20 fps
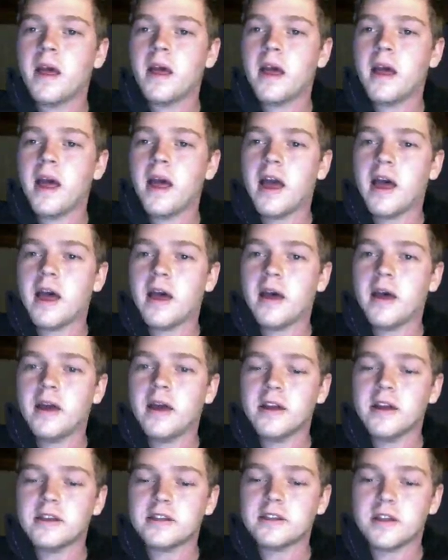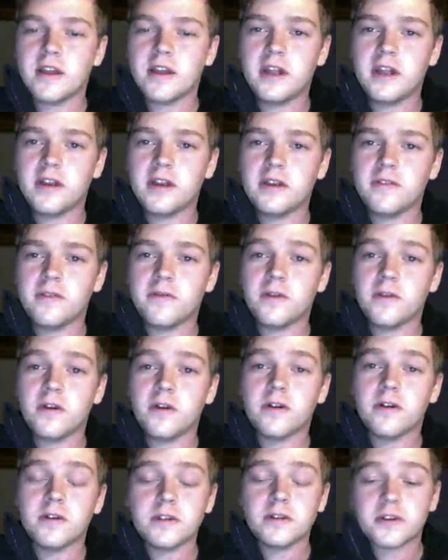Uh, so then for
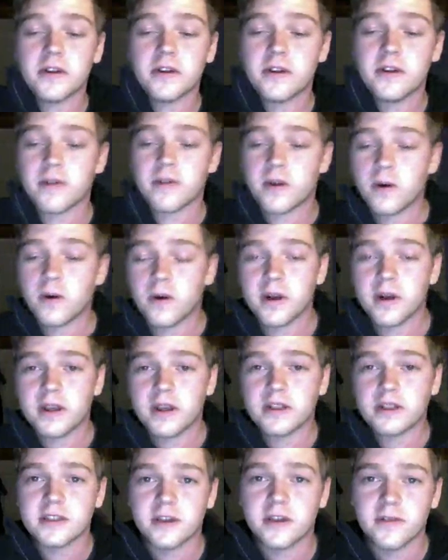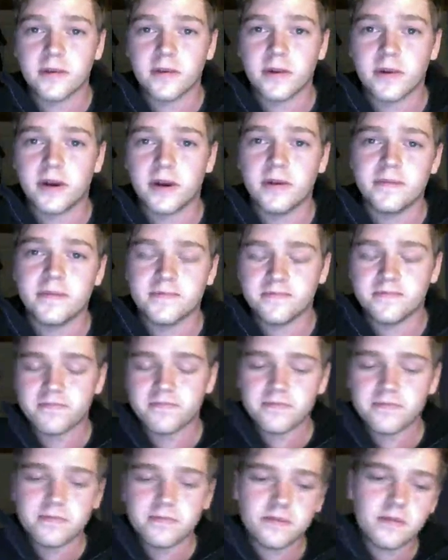your screen recording software,
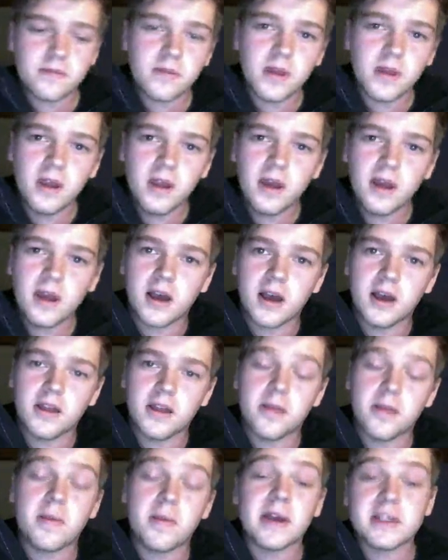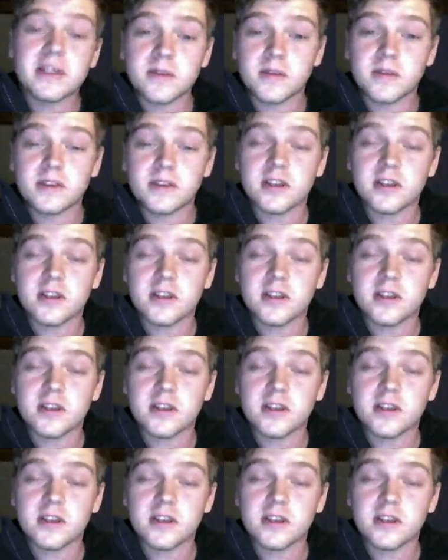uh, the best one to